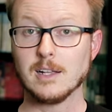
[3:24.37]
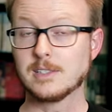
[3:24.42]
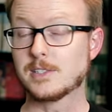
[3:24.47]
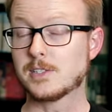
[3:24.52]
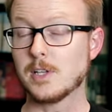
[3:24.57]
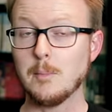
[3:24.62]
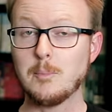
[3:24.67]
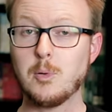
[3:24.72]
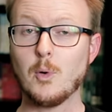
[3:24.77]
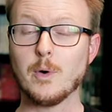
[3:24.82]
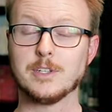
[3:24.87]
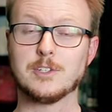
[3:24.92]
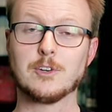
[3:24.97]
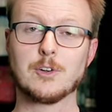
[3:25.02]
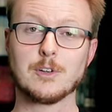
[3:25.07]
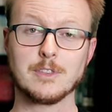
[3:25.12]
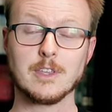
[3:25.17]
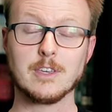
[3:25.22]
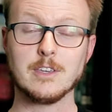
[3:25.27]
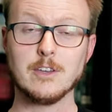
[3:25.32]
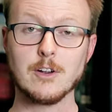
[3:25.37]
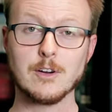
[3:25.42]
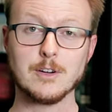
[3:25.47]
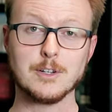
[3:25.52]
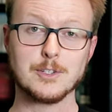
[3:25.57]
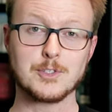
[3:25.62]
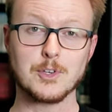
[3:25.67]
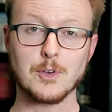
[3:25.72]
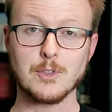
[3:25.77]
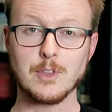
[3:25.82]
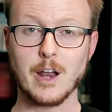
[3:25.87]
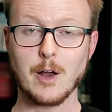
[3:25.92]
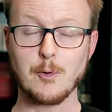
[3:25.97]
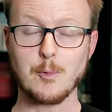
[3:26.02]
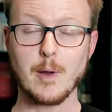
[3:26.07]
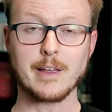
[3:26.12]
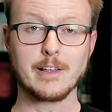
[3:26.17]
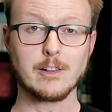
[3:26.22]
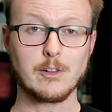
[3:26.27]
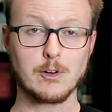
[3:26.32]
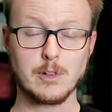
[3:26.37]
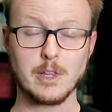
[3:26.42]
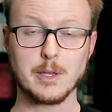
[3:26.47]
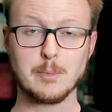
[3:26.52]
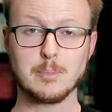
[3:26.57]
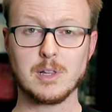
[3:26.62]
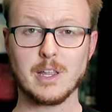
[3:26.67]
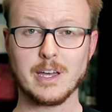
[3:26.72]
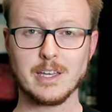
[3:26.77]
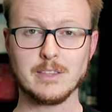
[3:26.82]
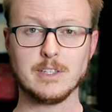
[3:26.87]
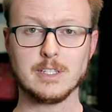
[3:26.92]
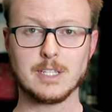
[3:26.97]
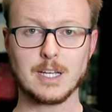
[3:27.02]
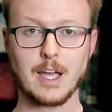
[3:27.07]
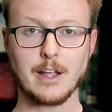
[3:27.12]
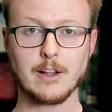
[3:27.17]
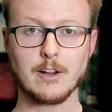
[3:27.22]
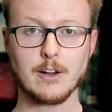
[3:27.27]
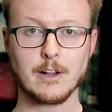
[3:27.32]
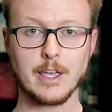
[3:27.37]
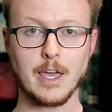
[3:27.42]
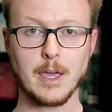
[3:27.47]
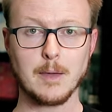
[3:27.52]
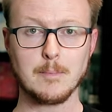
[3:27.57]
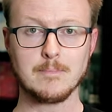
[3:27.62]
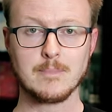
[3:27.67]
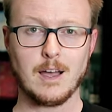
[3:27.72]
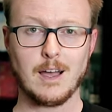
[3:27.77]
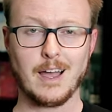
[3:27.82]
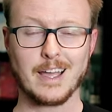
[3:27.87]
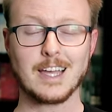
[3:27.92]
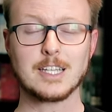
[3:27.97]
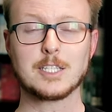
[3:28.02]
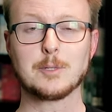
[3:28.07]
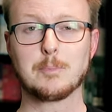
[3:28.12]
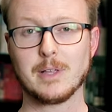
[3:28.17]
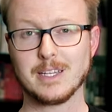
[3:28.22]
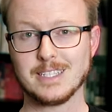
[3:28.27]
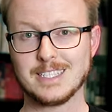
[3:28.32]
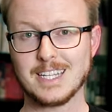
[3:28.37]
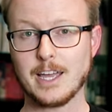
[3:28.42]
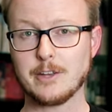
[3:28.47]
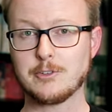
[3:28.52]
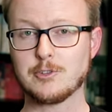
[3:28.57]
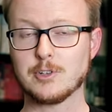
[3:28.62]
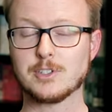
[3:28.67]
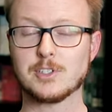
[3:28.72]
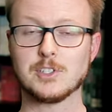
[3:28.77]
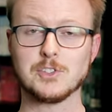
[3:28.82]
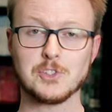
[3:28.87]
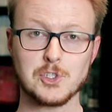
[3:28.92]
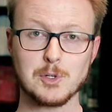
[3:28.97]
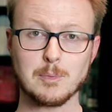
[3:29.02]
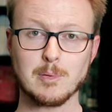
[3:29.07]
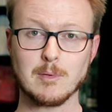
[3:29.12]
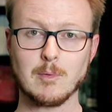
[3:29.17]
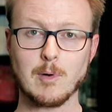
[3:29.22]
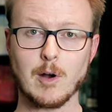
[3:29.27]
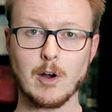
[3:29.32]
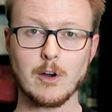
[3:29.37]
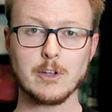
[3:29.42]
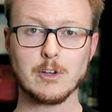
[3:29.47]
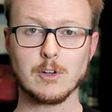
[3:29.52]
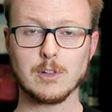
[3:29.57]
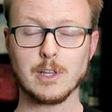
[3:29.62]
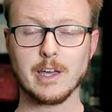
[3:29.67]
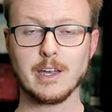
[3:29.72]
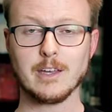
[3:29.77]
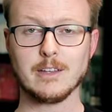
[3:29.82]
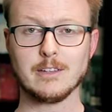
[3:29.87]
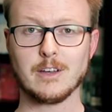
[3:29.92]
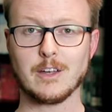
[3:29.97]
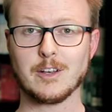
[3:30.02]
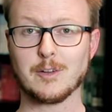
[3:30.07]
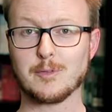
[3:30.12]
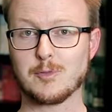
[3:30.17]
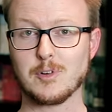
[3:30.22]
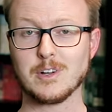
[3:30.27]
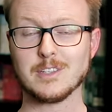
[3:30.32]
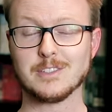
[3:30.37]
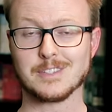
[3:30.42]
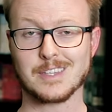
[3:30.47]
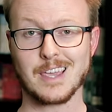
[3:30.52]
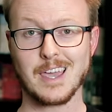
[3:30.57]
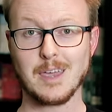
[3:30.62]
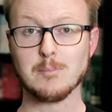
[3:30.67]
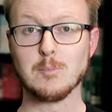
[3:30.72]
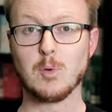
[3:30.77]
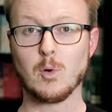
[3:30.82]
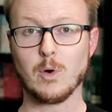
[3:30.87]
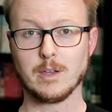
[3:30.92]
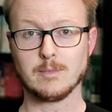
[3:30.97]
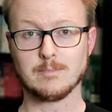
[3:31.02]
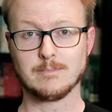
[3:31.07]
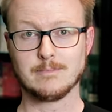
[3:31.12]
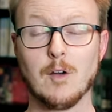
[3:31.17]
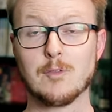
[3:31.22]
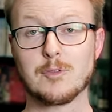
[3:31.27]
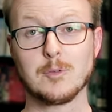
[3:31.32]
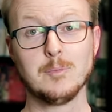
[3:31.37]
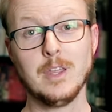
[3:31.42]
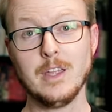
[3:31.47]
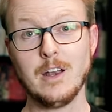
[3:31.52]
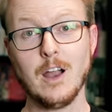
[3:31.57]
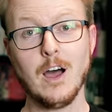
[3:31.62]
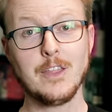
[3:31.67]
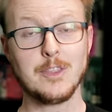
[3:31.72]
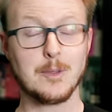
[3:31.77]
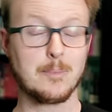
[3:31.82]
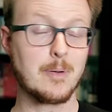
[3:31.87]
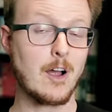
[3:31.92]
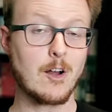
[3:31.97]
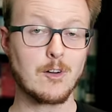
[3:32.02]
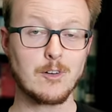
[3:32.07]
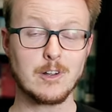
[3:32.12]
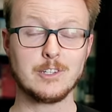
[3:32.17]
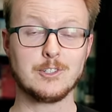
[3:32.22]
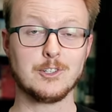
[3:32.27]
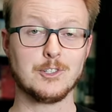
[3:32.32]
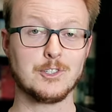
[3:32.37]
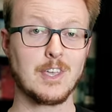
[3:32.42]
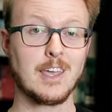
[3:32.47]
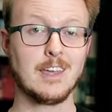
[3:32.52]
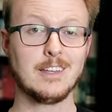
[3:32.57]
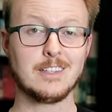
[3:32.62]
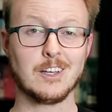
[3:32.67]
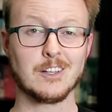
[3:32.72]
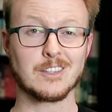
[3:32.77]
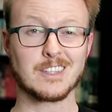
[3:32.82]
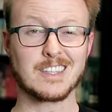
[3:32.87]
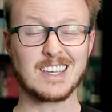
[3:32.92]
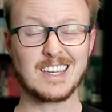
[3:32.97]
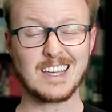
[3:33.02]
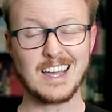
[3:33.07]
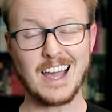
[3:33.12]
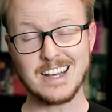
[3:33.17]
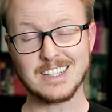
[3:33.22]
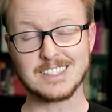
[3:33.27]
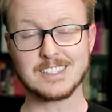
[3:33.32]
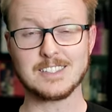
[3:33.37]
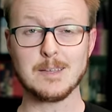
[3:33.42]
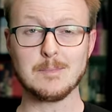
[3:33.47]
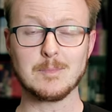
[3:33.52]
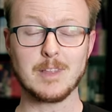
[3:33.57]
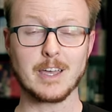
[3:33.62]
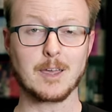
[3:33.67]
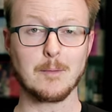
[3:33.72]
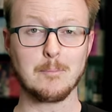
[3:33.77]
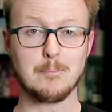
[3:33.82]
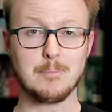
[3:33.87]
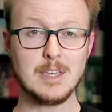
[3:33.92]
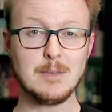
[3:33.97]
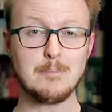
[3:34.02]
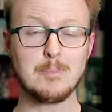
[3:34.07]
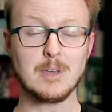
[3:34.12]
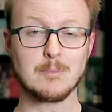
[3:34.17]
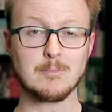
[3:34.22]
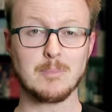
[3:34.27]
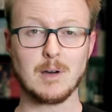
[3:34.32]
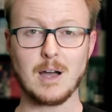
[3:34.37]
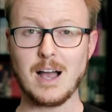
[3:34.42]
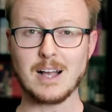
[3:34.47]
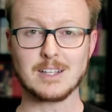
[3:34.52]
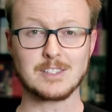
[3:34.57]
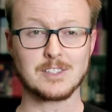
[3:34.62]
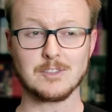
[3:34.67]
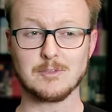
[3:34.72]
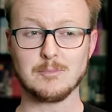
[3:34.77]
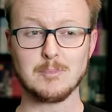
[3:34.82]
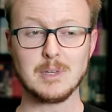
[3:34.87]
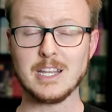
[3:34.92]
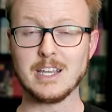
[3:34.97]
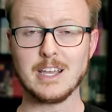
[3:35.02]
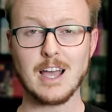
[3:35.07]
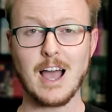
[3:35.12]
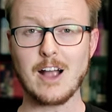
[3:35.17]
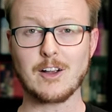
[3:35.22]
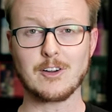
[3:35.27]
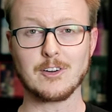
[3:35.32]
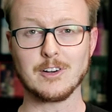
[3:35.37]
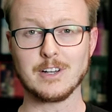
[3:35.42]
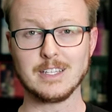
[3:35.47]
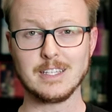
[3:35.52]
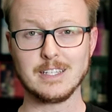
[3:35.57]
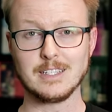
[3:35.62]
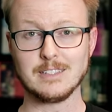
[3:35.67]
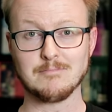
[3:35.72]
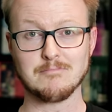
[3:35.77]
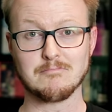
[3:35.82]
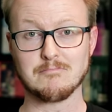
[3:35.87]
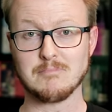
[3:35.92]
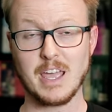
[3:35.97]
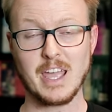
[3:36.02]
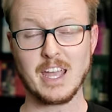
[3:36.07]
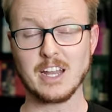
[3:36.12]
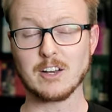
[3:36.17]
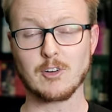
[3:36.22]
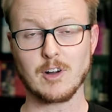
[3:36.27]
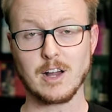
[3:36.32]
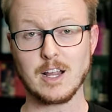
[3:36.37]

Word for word: At some point during the year or so that I regularly played the Tiger game, I got to play Tetris and Super Mario Land on a friend's Game Boy. From then on, the Power Rangers handheld kind of seemed like a beeping box of mediocrity and hand